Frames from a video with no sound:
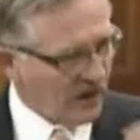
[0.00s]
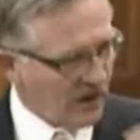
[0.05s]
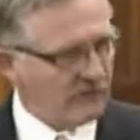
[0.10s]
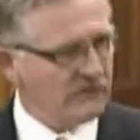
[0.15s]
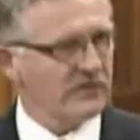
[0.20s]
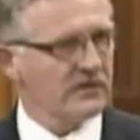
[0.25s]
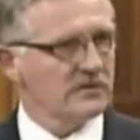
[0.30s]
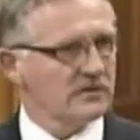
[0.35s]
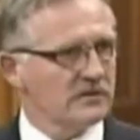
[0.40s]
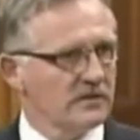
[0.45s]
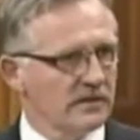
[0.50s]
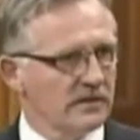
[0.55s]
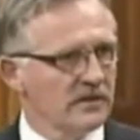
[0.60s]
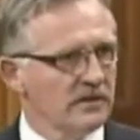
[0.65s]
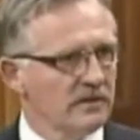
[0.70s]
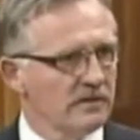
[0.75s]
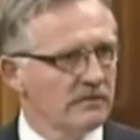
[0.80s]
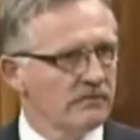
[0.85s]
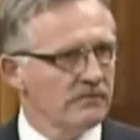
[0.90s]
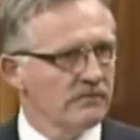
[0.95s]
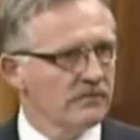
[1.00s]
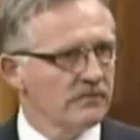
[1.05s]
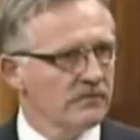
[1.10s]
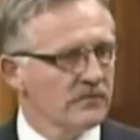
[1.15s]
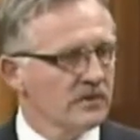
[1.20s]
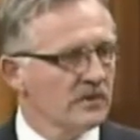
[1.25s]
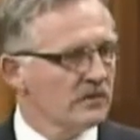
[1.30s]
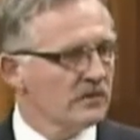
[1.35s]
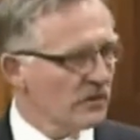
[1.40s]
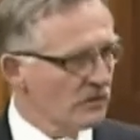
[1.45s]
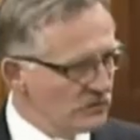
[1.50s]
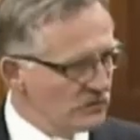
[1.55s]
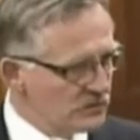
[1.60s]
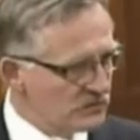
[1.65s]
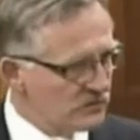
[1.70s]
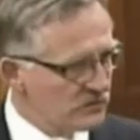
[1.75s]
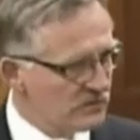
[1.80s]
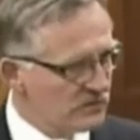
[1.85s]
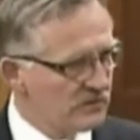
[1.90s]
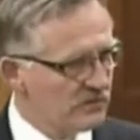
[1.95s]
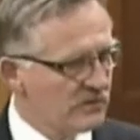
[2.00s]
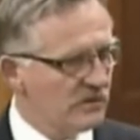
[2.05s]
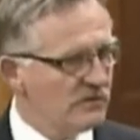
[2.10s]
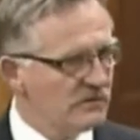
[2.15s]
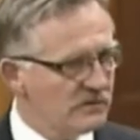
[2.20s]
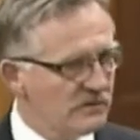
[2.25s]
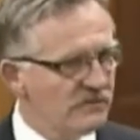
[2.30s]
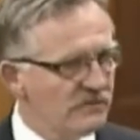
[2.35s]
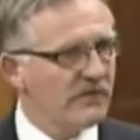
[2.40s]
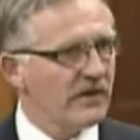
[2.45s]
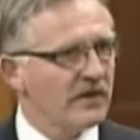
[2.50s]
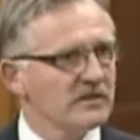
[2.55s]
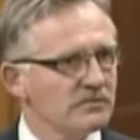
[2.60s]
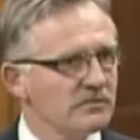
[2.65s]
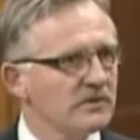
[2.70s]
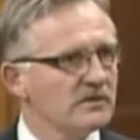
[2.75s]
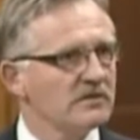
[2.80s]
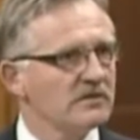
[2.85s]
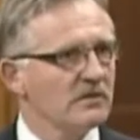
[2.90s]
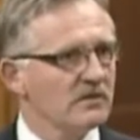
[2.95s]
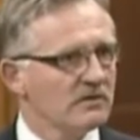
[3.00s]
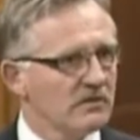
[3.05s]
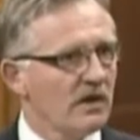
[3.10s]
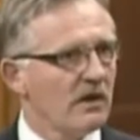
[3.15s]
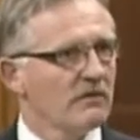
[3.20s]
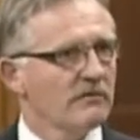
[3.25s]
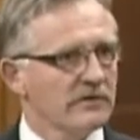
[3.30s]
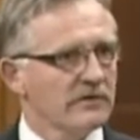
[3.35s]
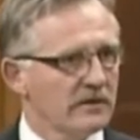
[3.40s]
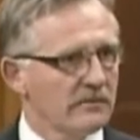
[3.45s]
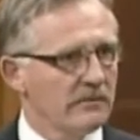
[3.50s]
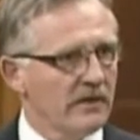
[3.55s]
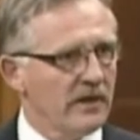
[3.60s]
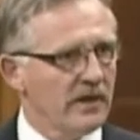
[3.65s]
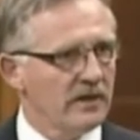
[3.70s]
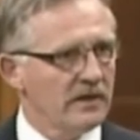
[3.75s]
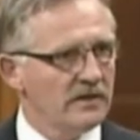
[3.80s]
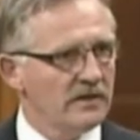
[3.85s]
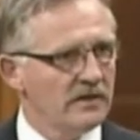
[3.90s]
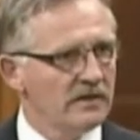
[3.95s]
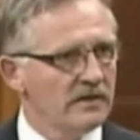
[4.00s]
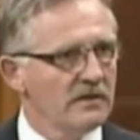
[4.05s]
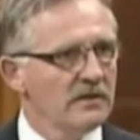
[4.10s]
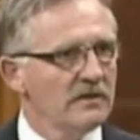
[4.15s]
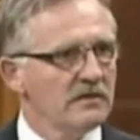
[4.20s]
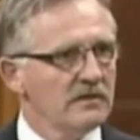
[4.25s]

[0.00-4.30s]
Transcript: Obviously, those investments that are already made